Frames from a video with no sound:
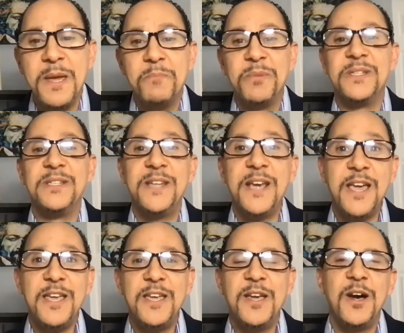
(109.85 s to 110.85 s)
But
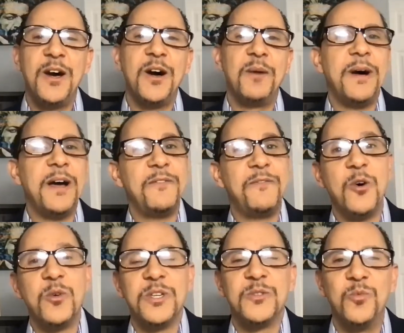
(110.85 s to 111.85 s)
today, my
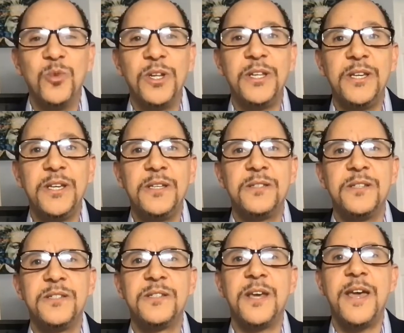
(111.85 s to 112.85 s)
focus really
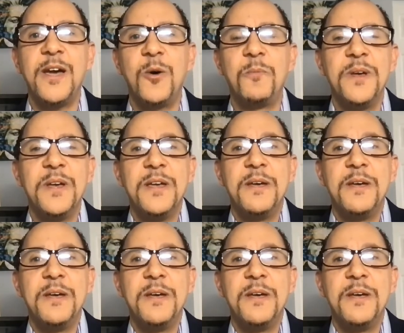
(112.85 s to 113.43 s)
is to help